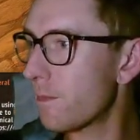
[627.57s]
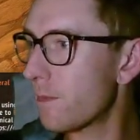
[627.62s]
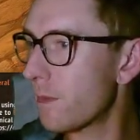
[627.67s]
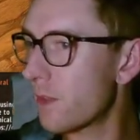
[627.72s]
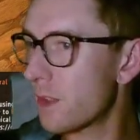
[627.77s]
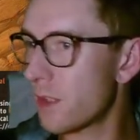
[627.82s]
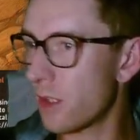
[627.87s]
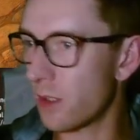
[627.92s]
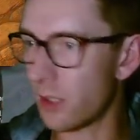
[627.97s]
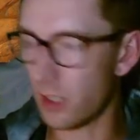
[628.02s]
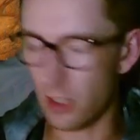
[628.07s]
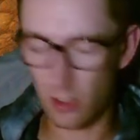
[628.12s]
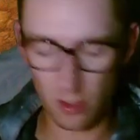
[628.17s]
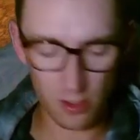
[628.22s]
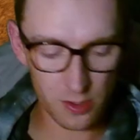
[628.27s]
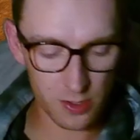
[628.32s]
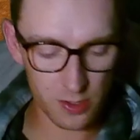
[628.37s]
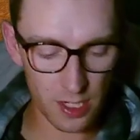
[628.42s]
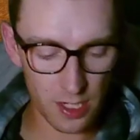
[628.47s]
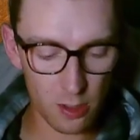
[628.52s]
So I'm going to close
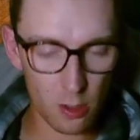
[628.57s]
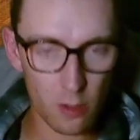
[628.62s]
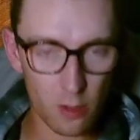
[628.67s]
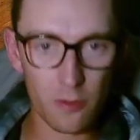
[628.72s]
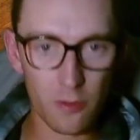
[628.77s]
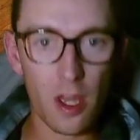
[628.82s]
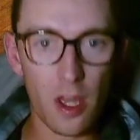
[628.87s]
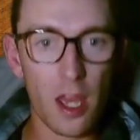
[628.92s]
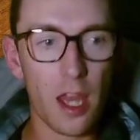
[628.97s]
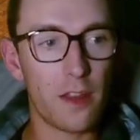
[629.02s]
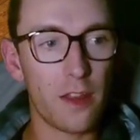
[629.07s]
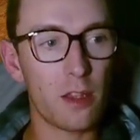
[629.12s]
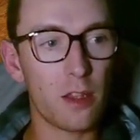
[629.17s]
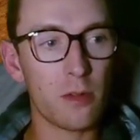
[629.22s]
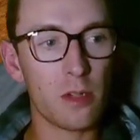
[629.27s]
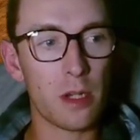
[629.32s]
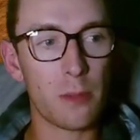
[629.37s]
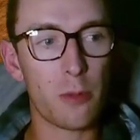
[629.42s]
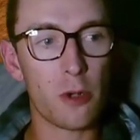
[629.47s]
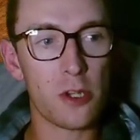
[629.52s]
that off, and then I'm going to
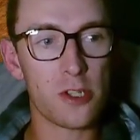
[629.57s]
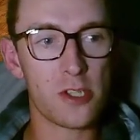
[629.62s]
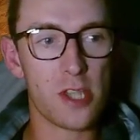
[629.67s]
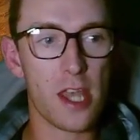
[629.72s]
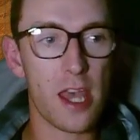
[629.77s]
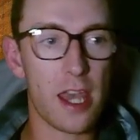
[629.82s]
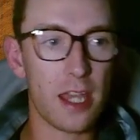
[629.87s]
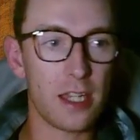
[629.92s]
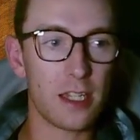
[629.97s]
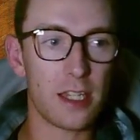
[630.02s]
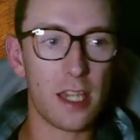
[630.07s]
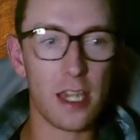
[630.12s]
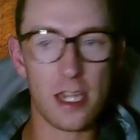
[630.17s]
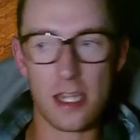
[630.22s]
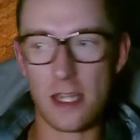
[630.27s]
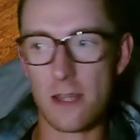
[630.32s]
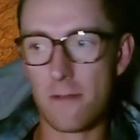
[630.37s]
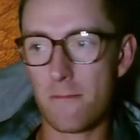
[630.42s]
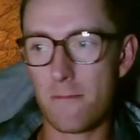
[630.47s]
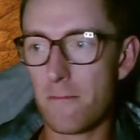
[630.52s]
press the N key.
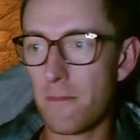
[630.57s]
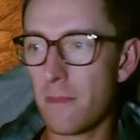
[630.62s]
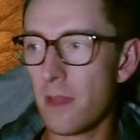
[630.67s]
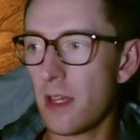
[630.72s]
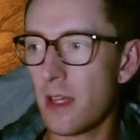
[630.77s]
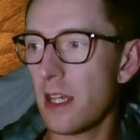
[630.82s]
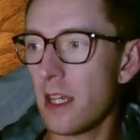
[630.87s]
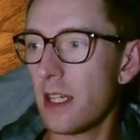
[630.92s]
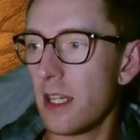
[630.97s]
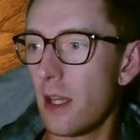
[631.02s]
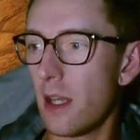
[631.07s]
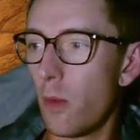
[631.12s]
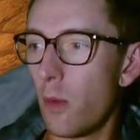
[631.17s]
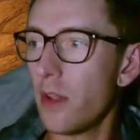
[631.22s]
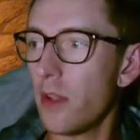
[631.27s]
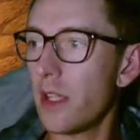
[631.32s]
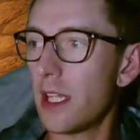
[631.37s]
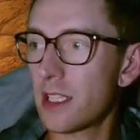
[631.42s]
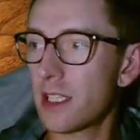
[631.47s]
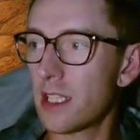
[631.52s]
Now what
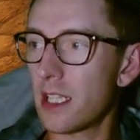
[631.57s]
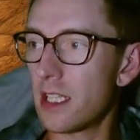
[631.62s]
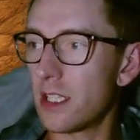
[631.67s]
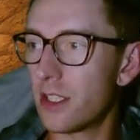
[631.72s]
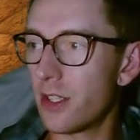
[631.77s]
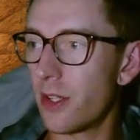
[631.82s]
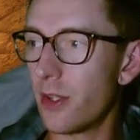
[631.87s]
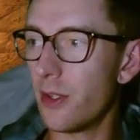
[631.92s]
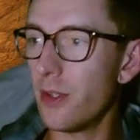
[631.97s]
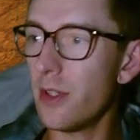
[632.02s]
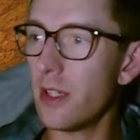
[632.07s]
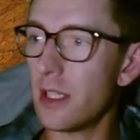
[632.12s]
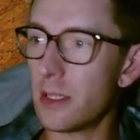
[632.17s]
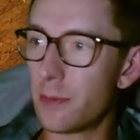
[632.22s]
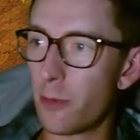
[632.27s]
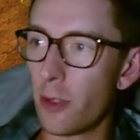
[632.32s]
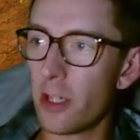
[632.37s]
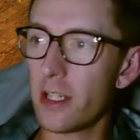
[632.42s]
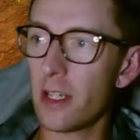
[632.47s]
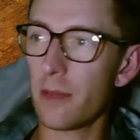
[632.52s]
that's going to do is
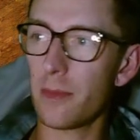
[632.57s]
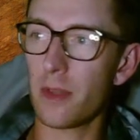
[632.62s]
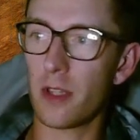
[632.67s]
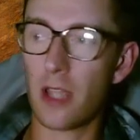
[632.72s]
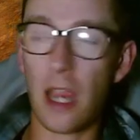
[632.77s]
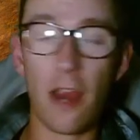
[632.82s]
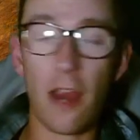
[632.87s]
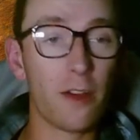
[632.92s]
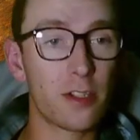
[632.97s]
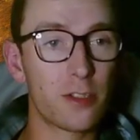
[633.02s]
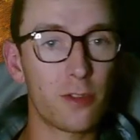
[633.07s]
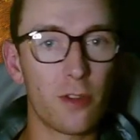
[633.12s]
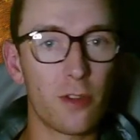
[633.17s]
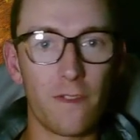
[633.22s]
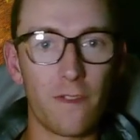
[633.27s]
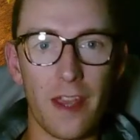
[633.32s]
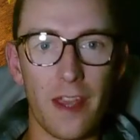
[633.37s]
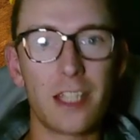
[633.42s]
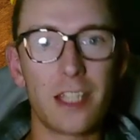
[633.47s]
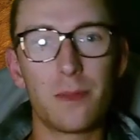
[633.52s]
bring up the character
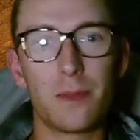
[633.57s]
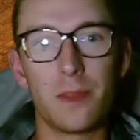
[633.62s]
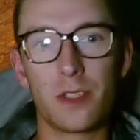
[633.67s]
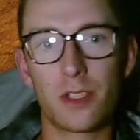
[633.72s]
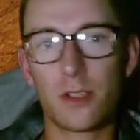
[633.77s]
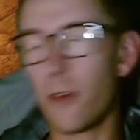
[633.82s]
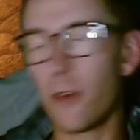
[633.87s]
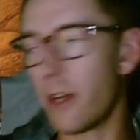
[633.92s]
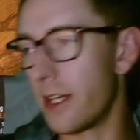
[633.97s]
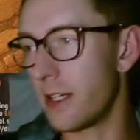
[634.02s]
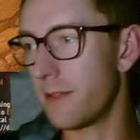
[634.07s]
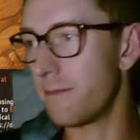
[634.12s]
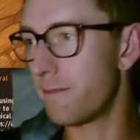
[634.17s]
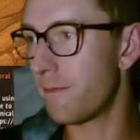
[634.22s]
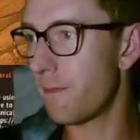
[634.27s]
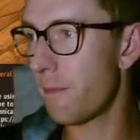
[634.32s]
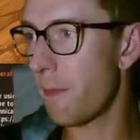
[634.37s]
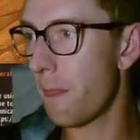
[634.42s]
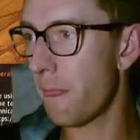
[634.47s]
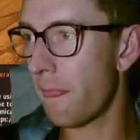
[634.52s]
advancement screen.
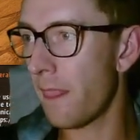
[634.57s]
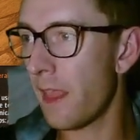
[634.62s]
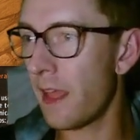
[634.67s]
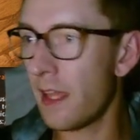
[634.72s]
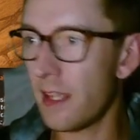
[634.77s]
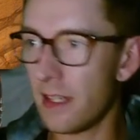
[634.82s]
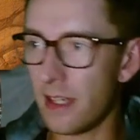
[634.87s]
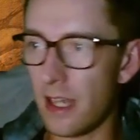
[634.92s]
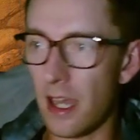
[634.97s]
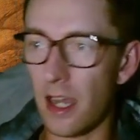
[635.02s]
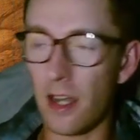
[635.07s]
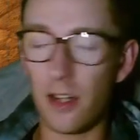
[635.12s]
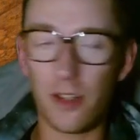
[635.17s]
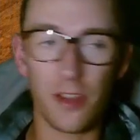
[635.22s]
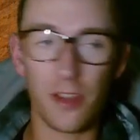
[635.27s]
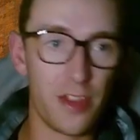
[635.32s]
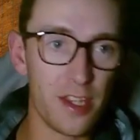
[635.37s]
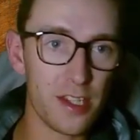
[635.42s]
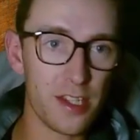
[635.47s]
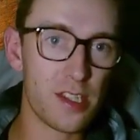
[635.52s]
Now
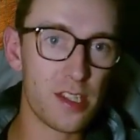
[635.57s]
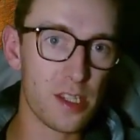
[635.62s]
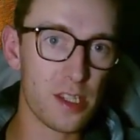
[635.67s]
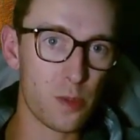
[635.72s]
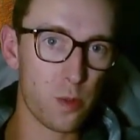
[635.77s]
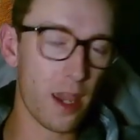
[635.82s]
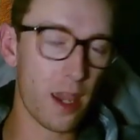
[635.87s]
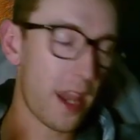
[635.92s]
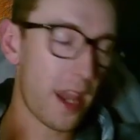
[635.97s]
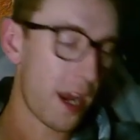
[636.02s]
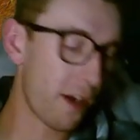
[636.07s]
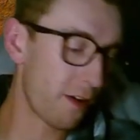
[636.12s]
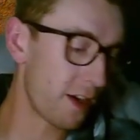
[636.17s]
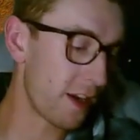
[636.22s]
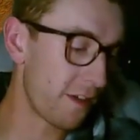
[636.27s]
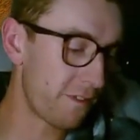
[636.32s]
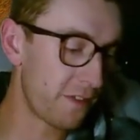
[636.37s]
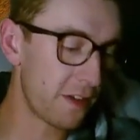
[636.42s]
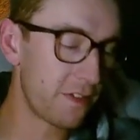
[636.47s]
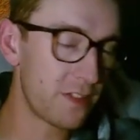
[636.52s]
this is where Area
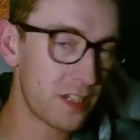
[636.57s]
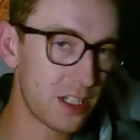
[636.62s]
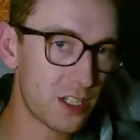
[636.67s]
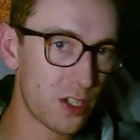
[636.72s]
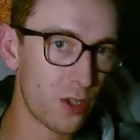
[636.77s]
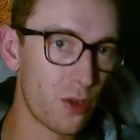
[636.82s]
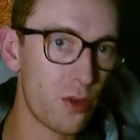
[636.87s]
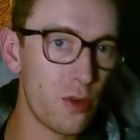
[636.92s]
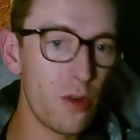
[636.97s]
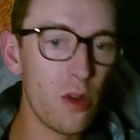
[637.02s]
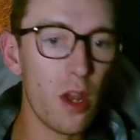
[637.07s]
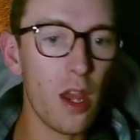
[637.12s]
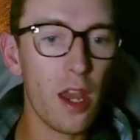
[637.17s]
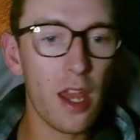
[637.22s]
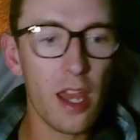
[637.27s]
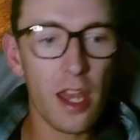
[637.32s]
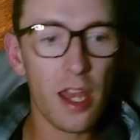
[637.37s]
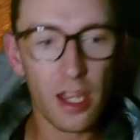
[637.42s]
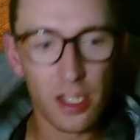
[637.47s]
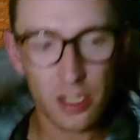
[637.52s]
52
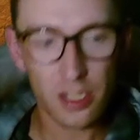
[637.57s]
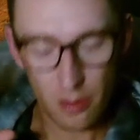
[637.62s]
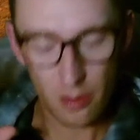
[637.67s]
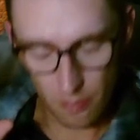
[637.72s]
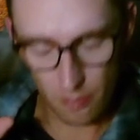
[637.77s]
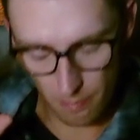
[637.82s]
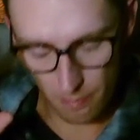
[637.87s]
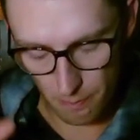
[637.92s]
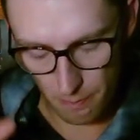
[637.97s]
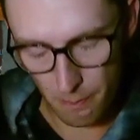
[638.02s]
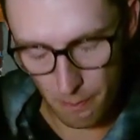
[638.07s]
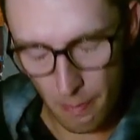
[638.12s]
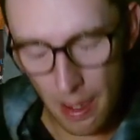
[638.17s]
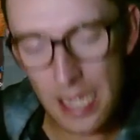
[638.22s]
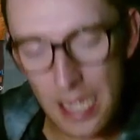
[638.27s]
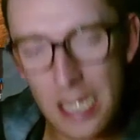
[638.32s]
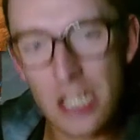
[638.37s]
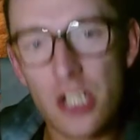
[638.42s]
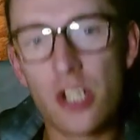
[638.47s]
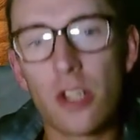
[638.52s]

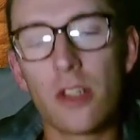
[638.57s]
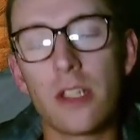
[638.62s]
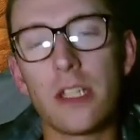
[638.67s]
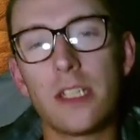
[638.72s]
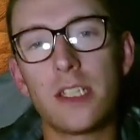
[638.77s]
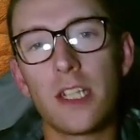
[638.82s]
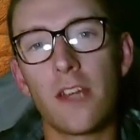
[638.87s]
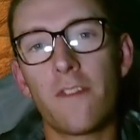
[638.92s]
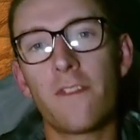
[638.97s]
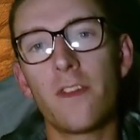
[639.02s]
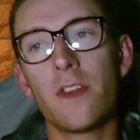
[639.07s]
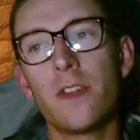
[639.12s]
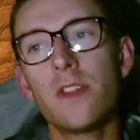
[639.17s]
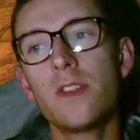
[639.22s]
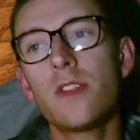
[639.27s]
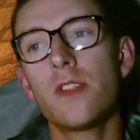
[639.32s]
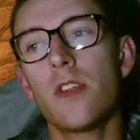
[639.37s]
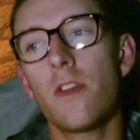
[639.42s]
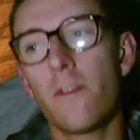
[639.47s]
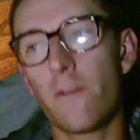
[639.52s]
majorly differs
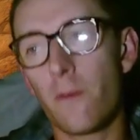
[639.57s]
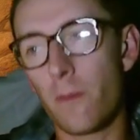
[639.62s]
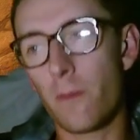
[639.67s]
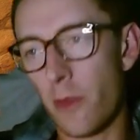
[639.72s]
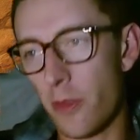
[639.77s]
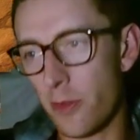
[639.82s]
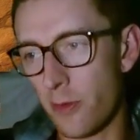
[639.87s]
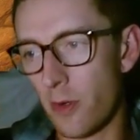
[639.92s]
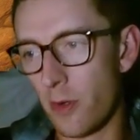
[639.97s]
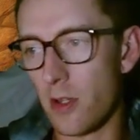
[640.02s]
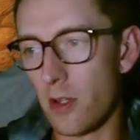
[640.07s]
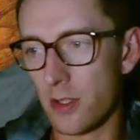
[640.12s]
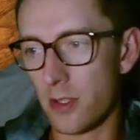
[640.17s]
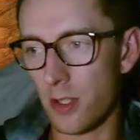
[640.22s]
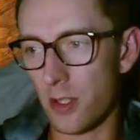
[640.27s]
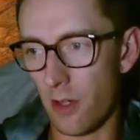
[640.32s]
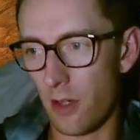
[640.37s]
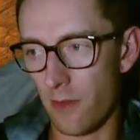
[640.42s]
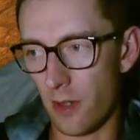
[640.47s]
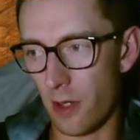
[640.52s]
from the Thrall server.